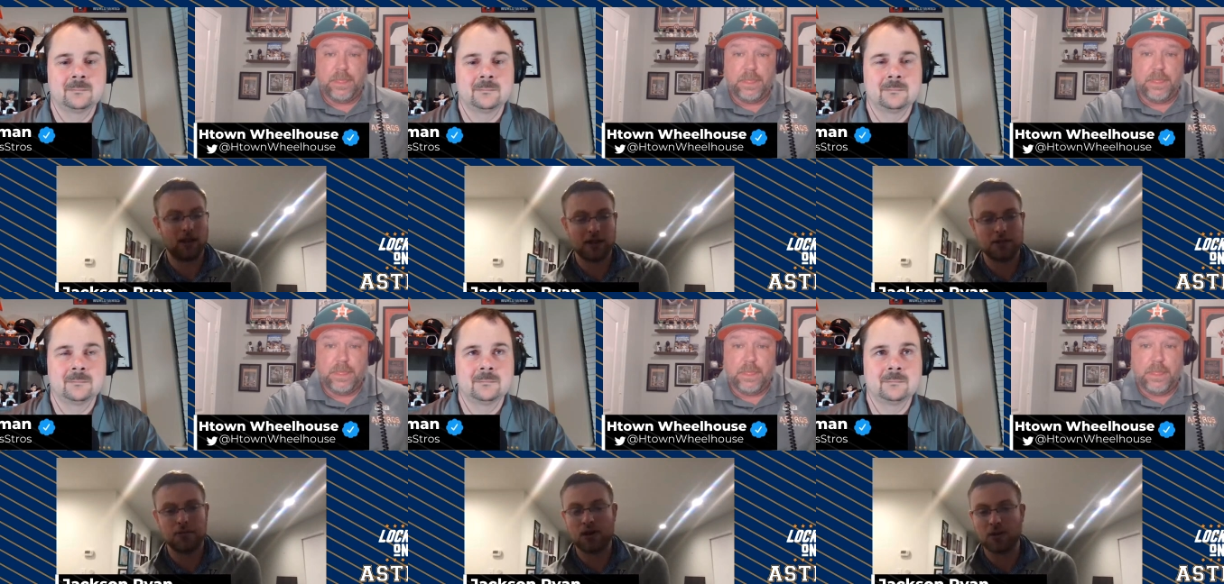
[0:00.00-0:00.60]
Speaker 1: Lance
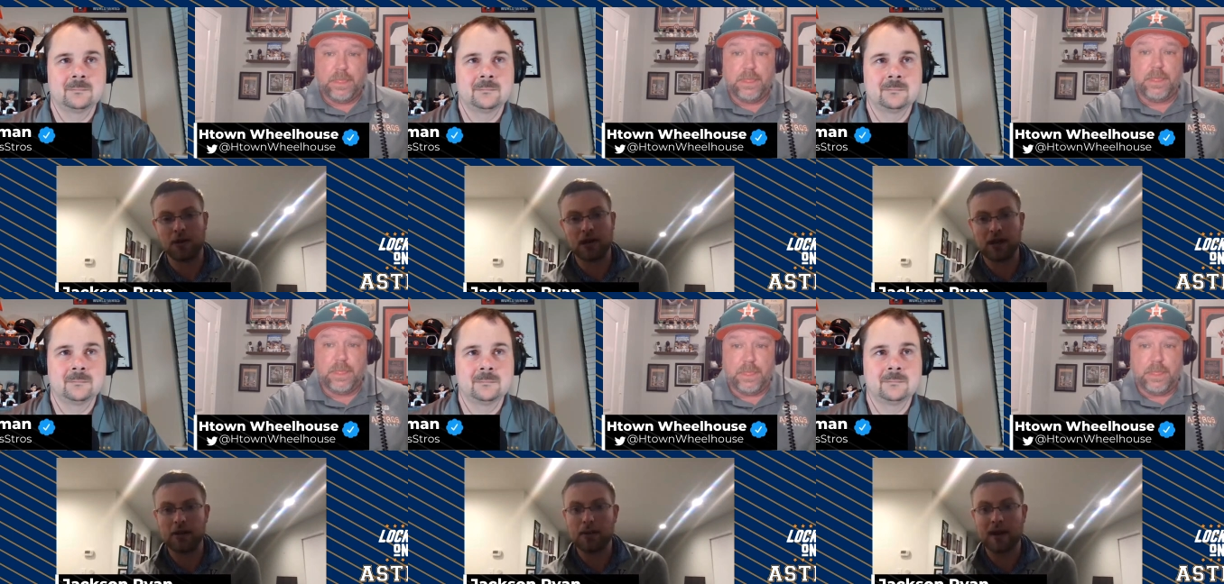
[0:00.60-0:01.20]
Berkman,
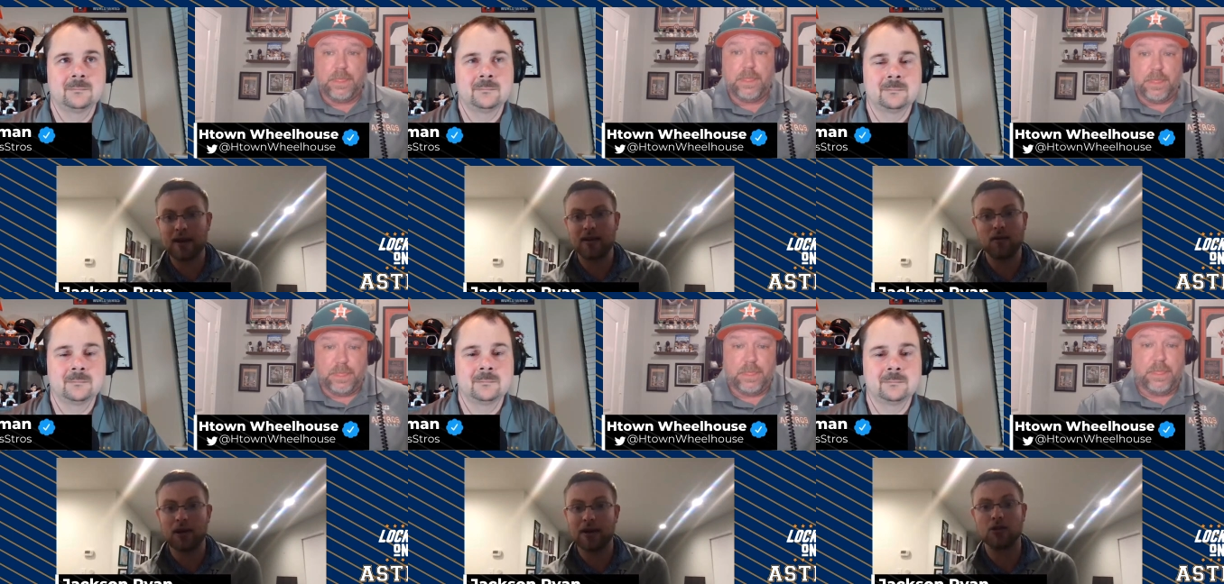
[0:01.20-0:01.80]
Andy Pettitte,
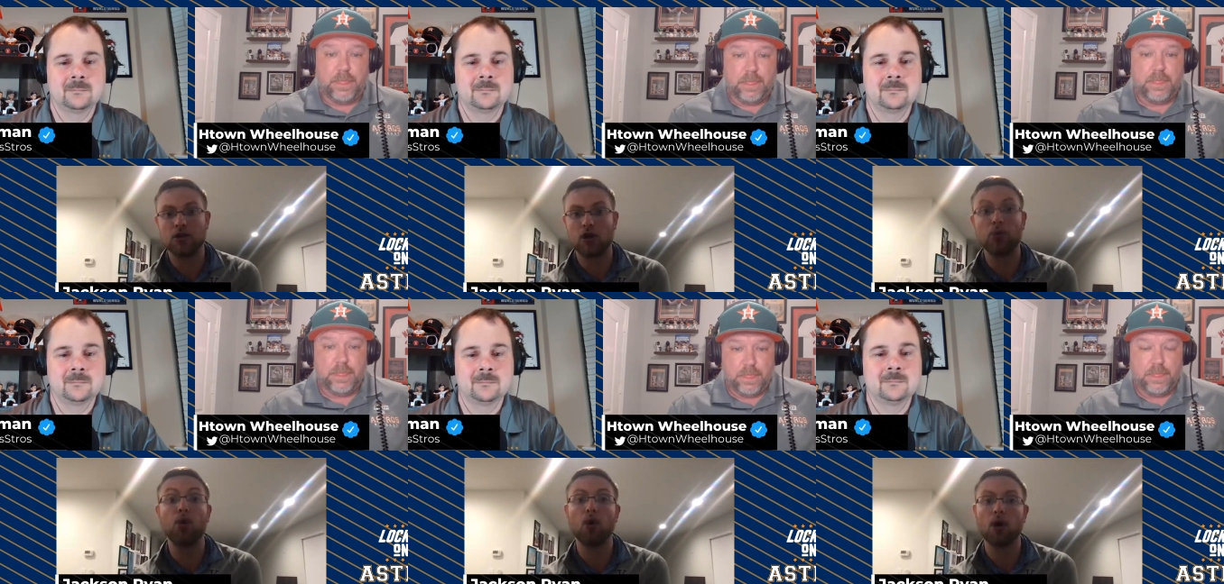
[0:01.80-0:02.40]
Rayner
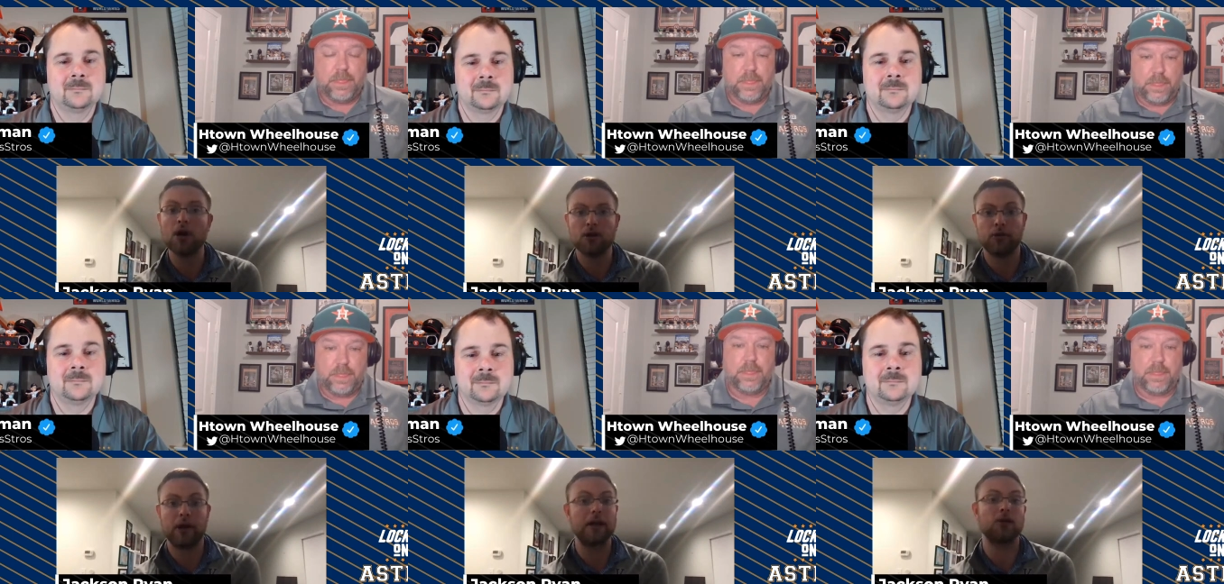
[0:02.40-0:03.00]
Noble.
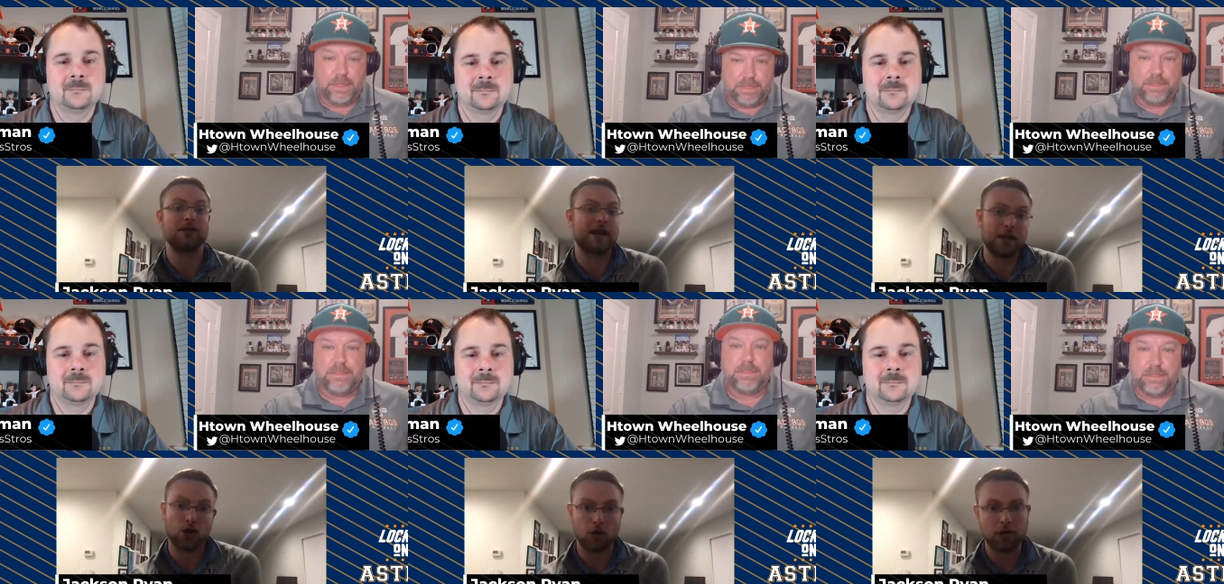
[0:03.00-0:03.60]
Rayner was at
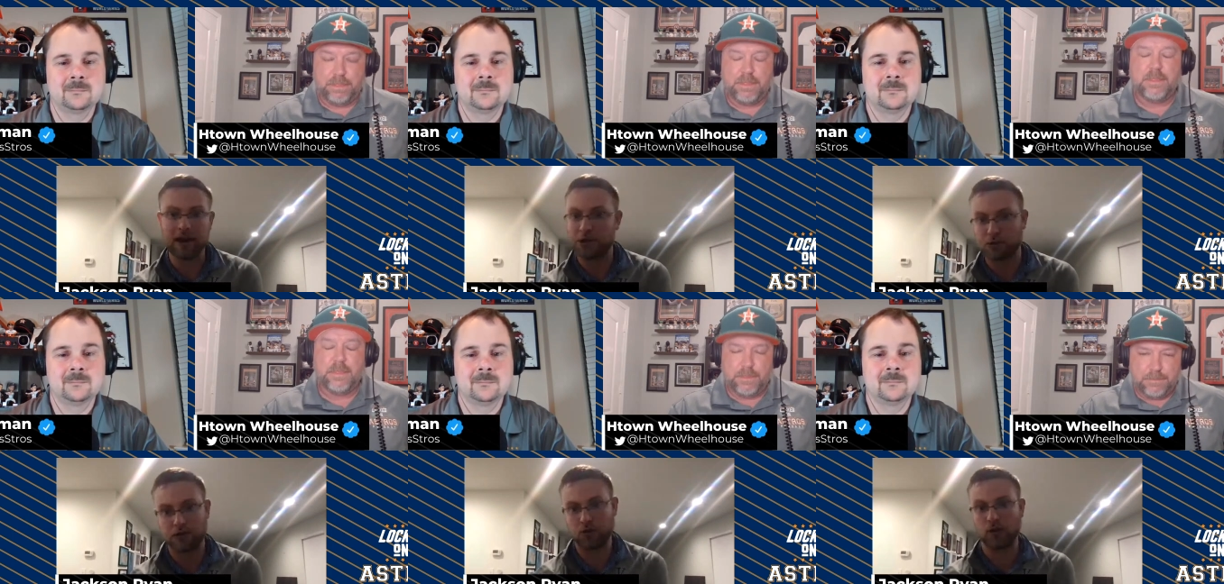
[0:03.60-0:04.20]
U of H
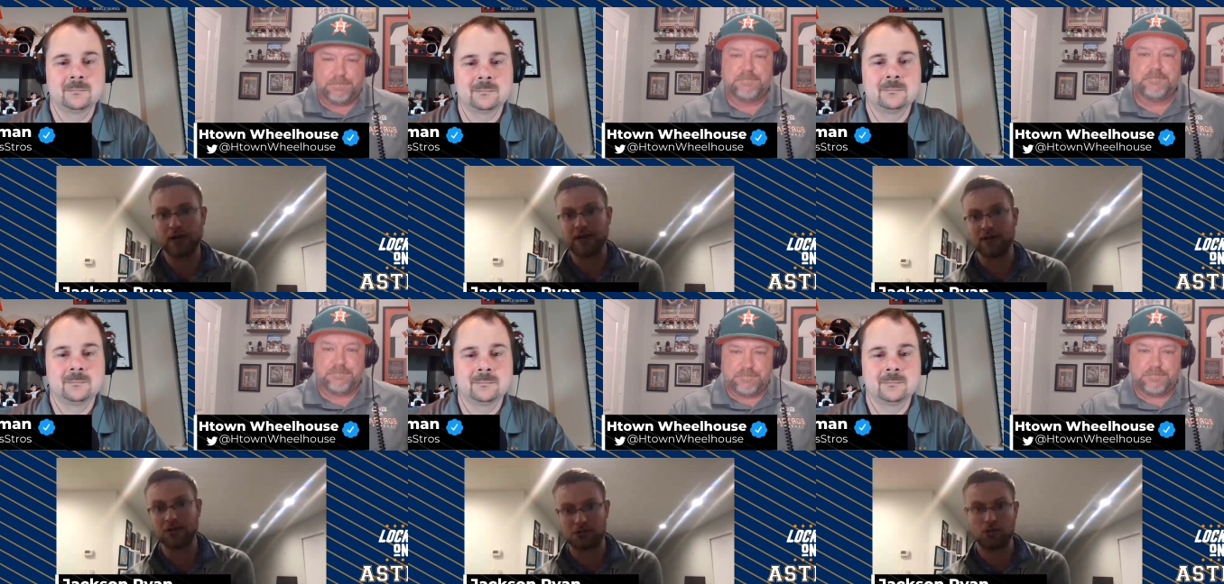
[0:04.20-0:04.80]
for 20
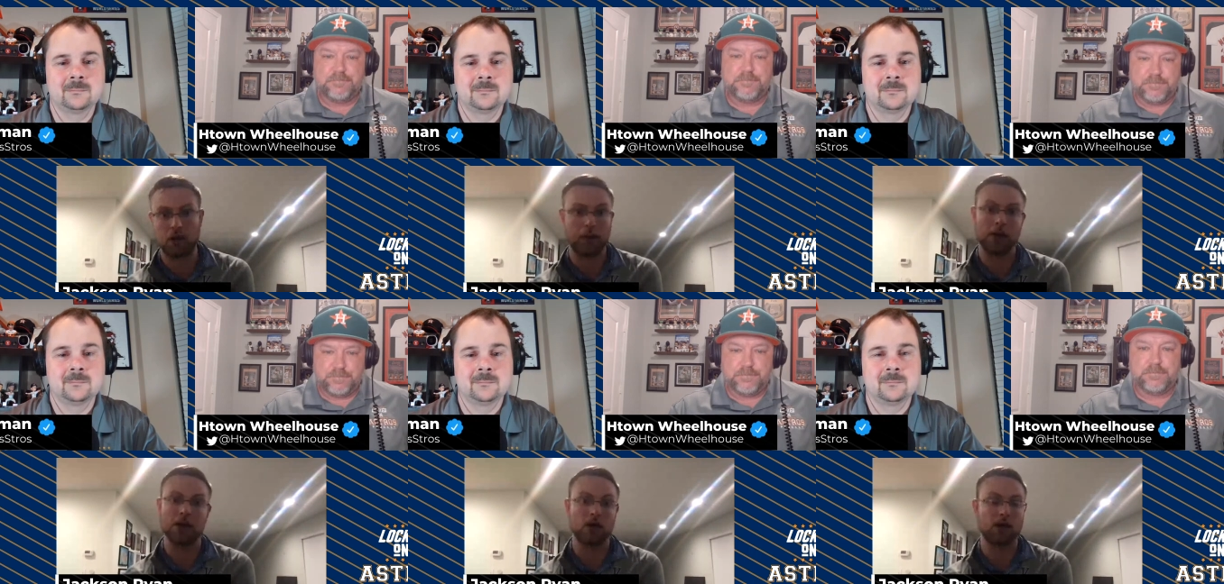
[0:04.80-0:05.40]
years, so we would
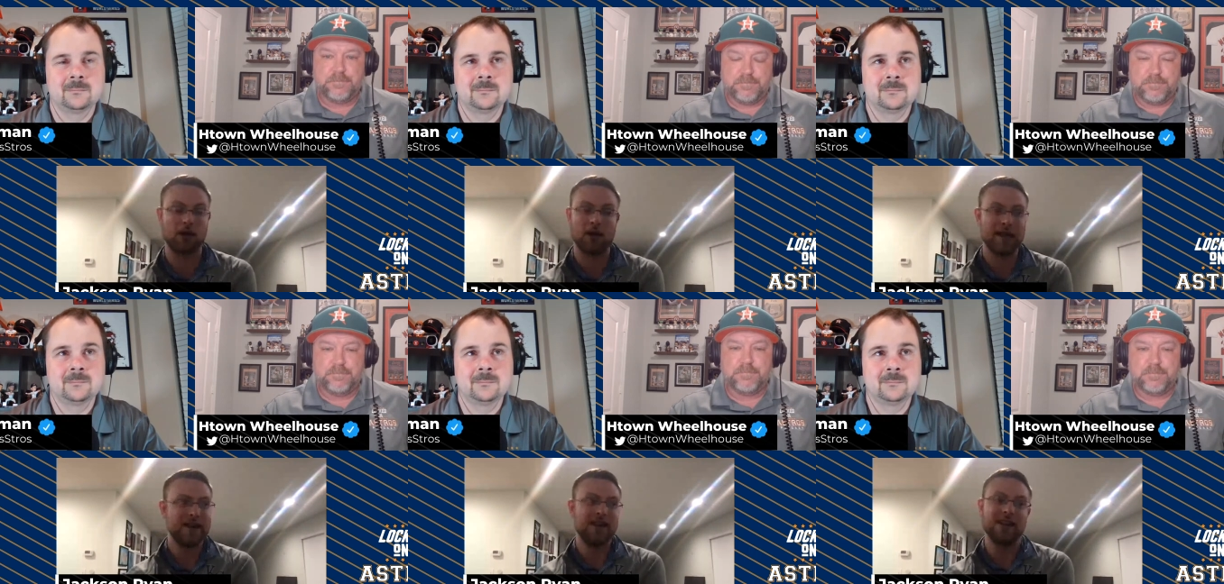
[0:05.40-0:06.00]
go to,
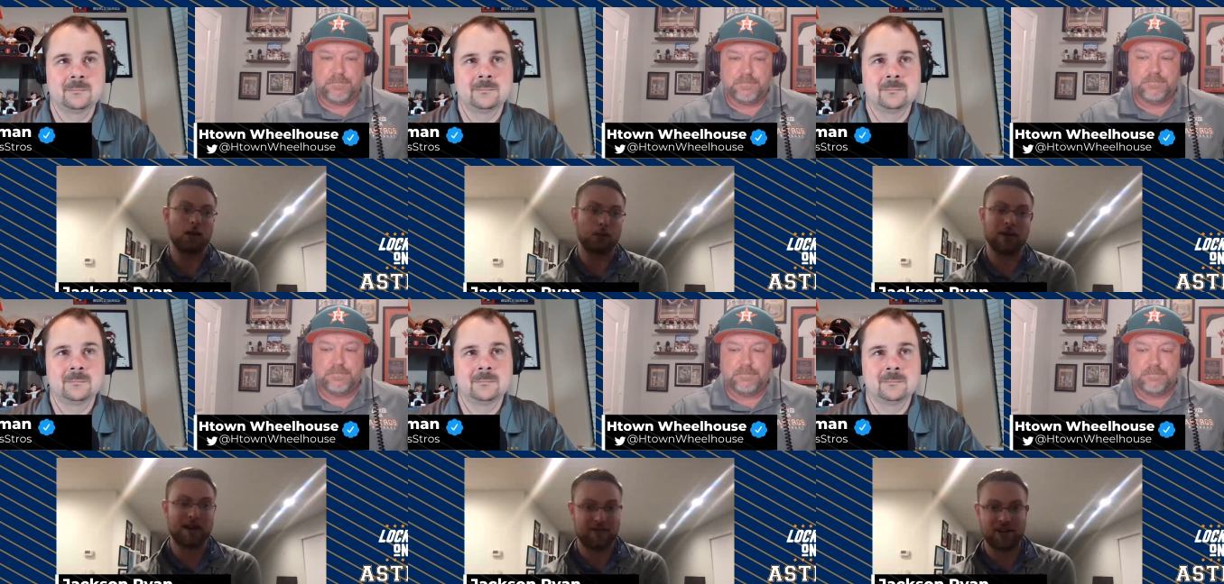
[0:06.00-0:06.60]
you know,
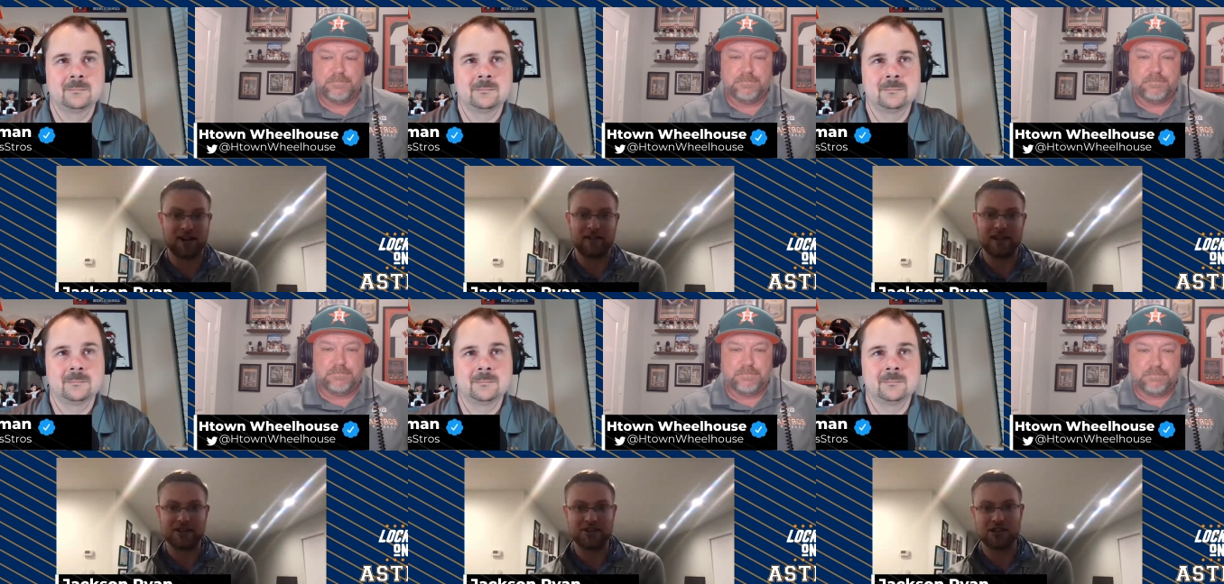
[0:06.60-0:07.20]
play at 5A and